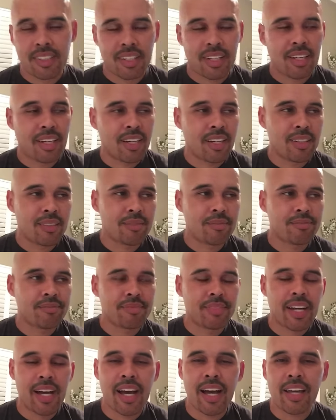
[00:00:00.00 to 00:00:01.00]

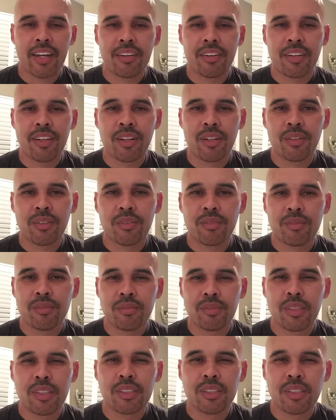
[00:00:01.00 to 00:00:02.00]
I don't know.
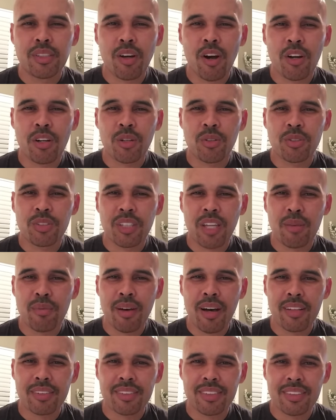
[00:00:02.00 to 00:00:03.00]
There's an article that came
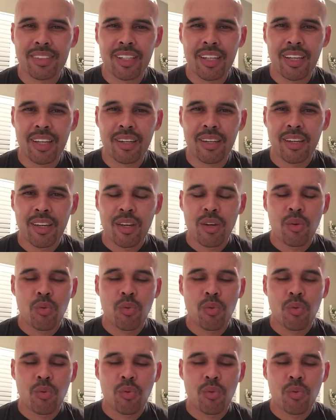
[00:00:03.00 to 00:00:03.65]
out today.